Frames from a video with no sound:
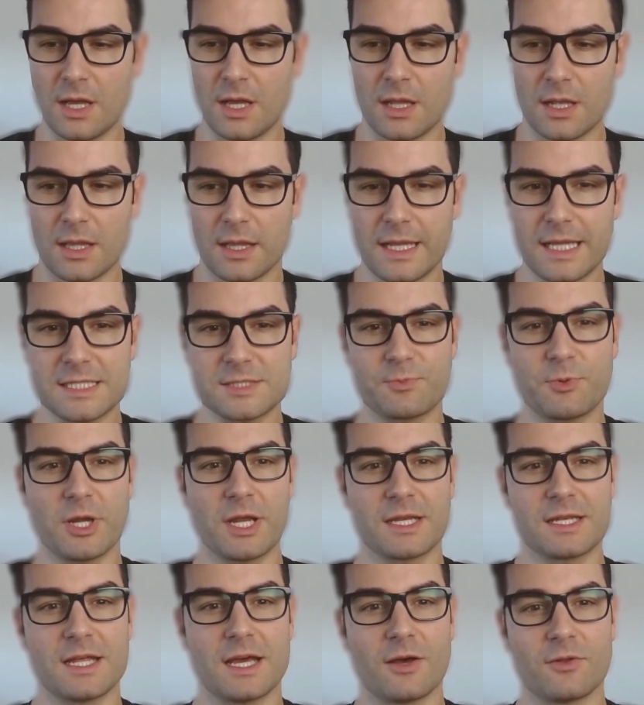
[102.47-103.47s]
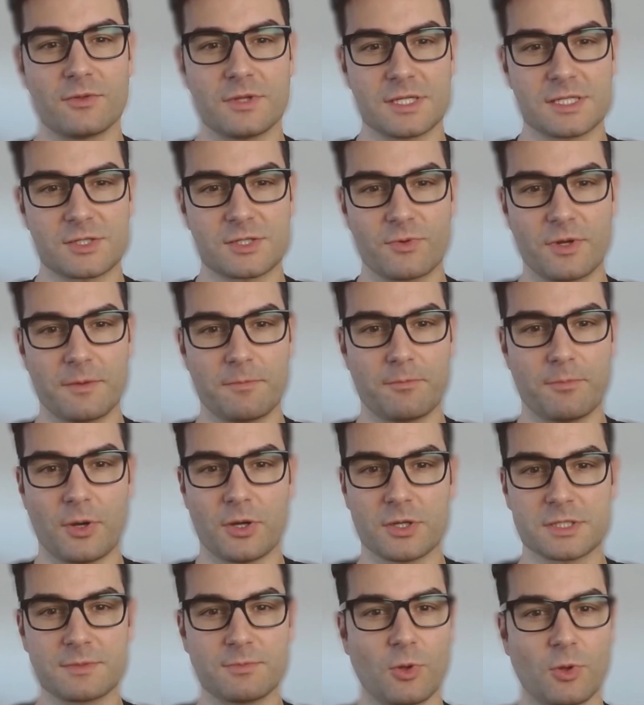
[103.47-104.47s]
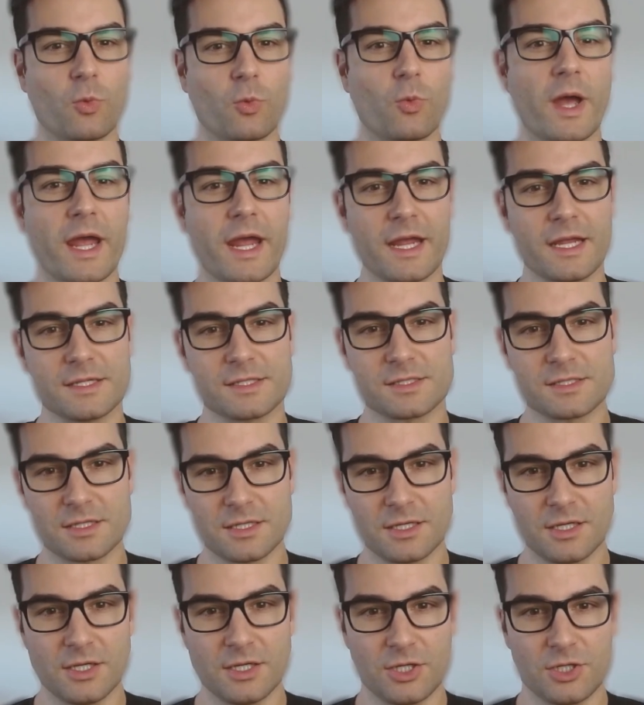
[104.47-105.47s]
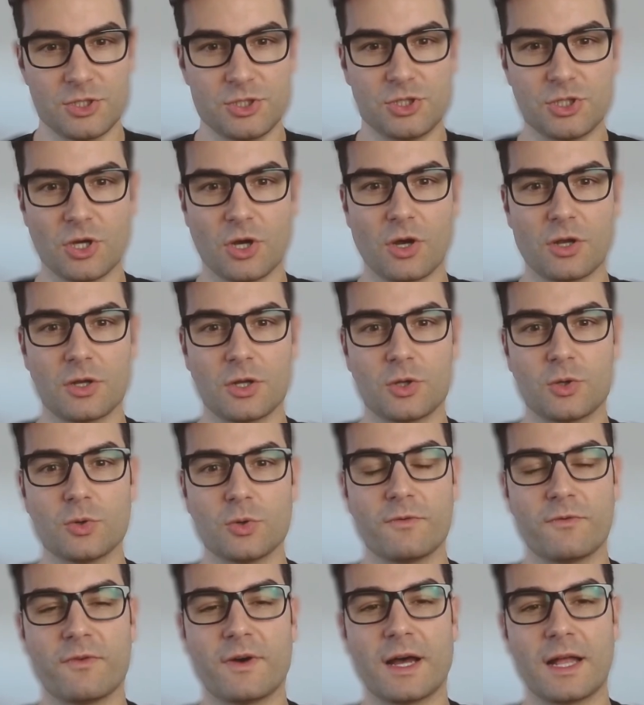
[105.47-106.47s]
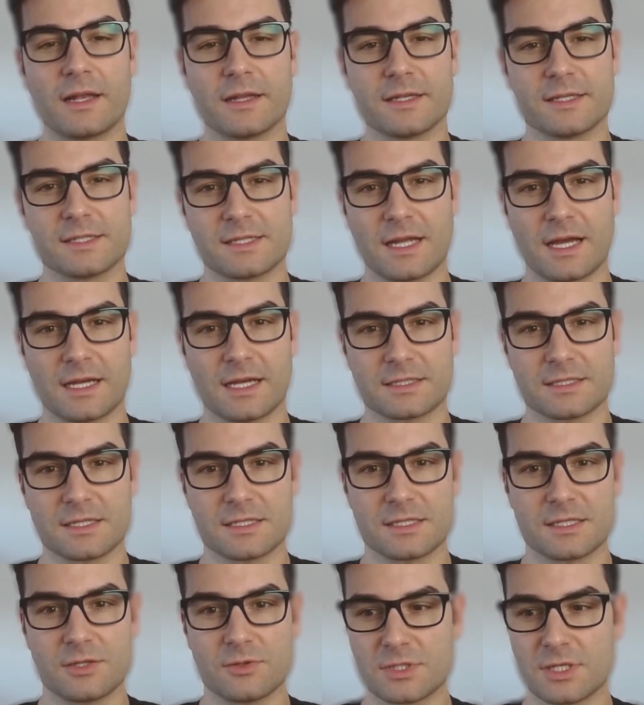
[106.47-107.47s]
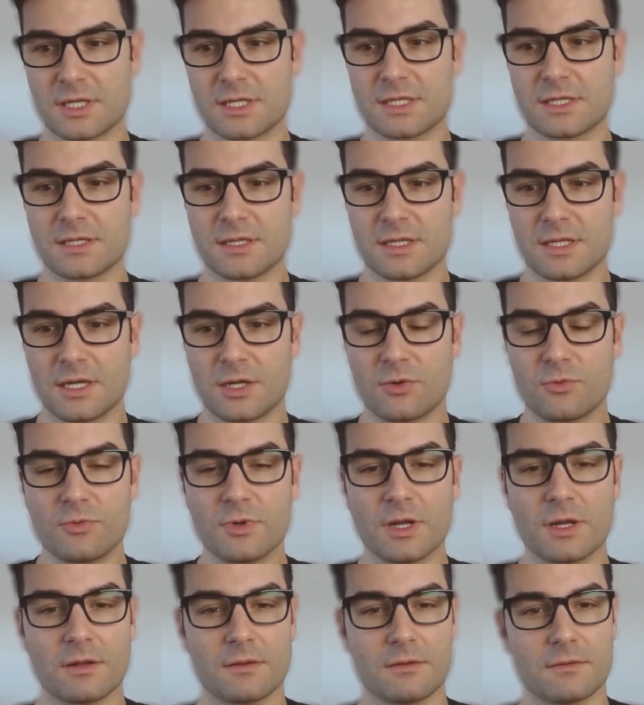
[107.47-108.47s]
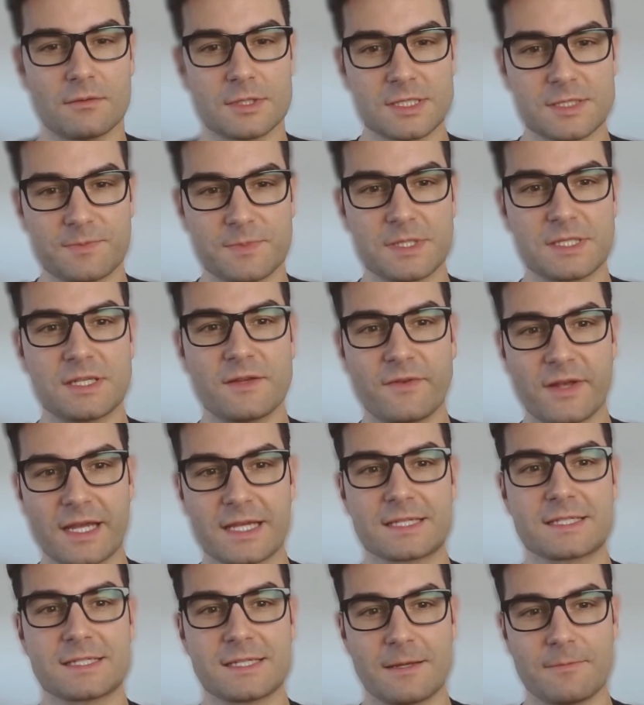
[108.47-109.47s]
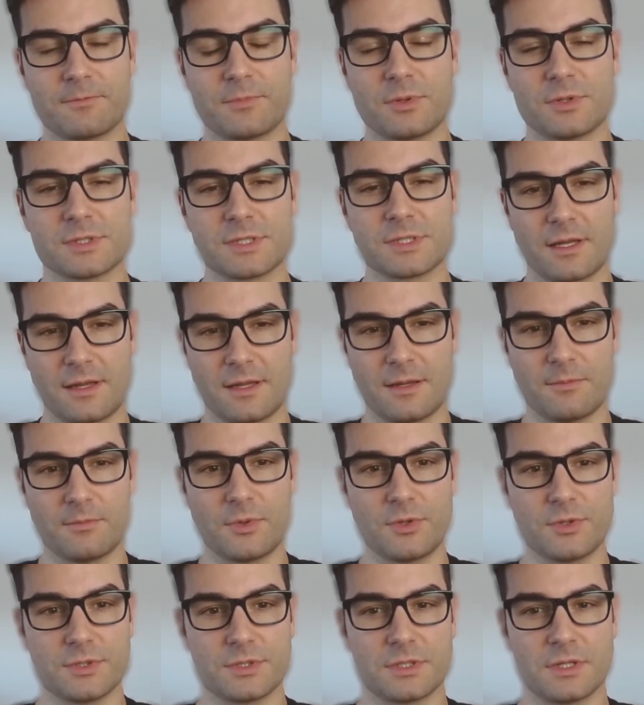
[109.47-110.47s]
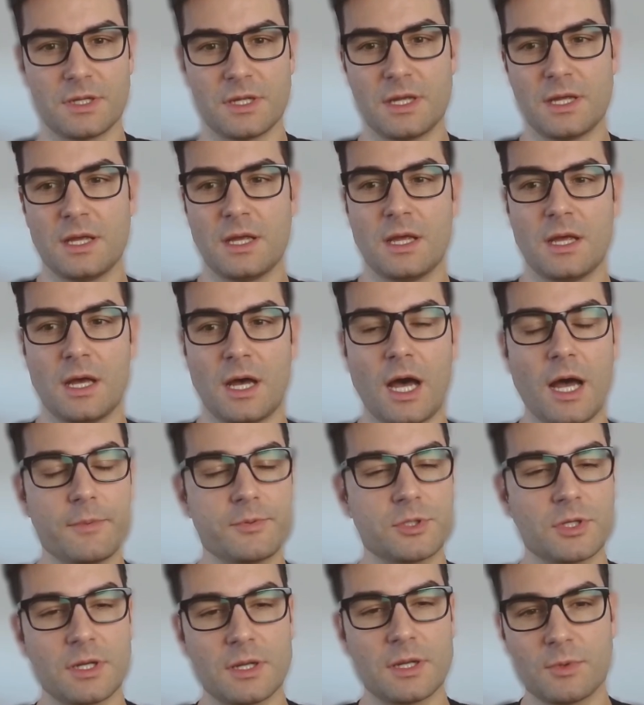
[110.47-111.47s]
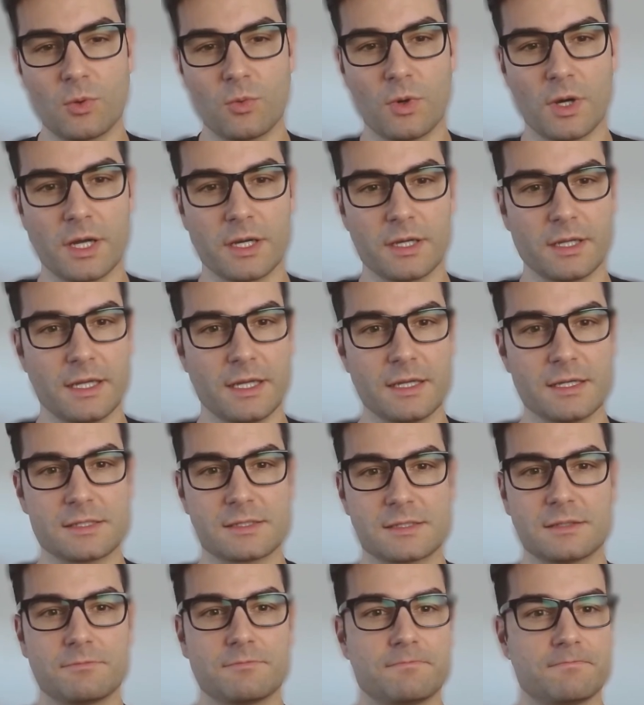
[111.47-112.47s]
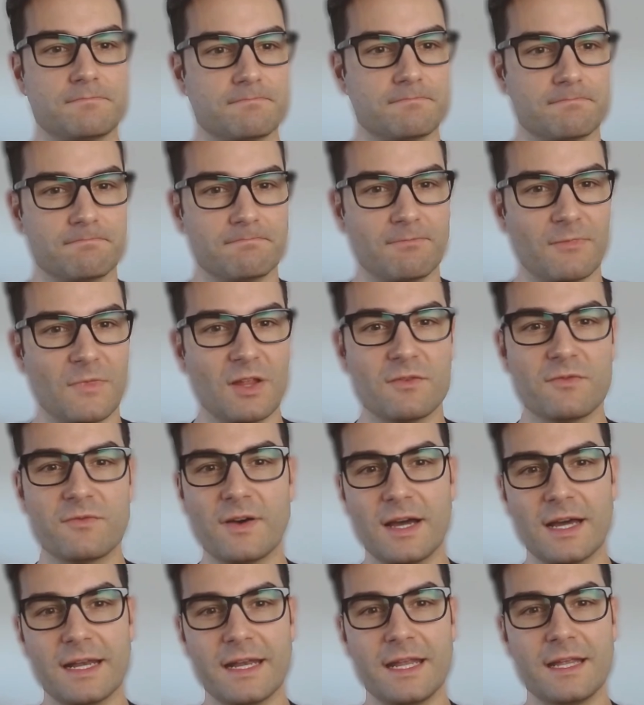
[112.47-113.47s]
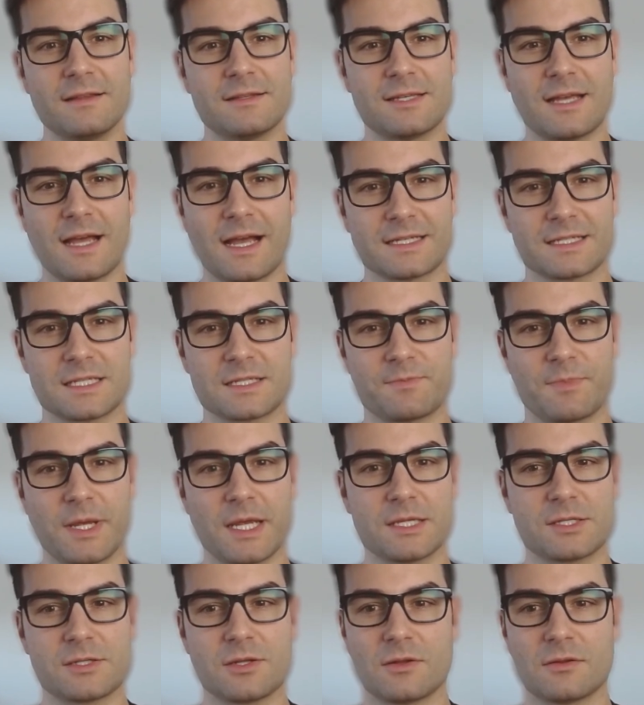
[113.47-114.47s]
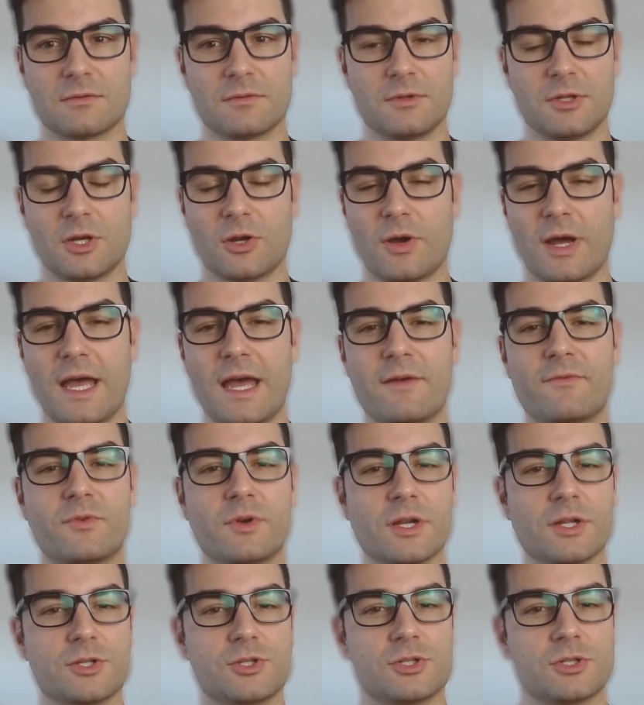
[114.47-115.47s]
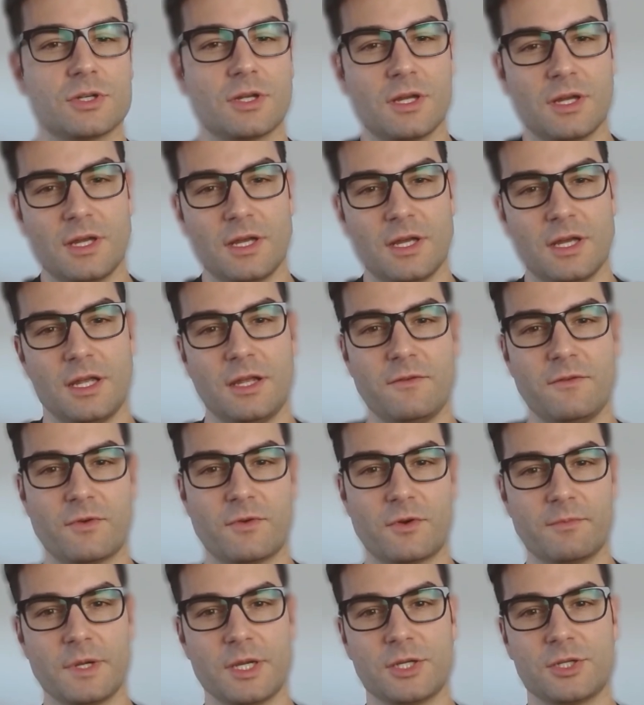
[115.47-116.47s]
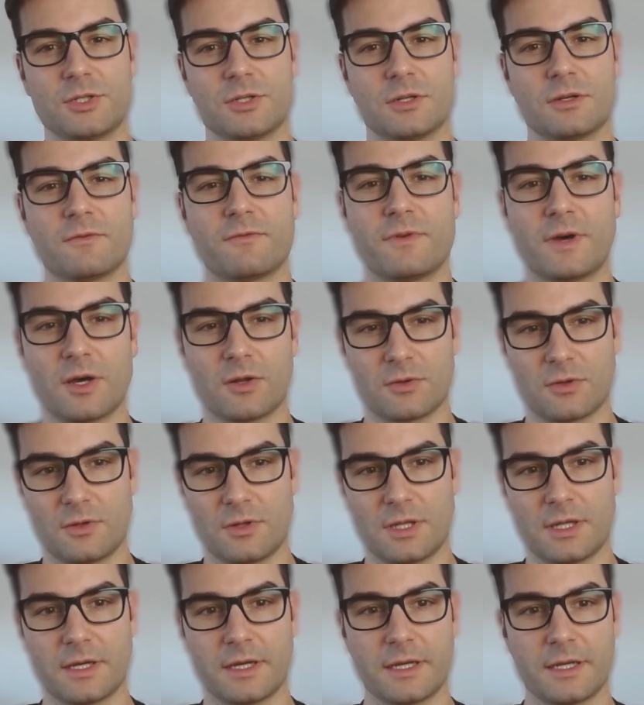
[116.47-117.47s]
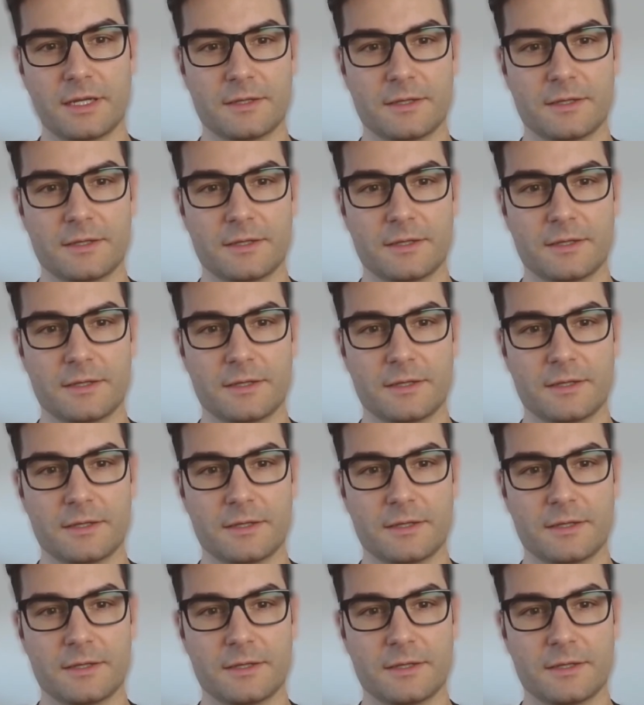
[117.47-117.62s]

let's break down these three possible ways John could file his taxes using real specific examples and numbers. Option number one is filing taxes based on, average information found online.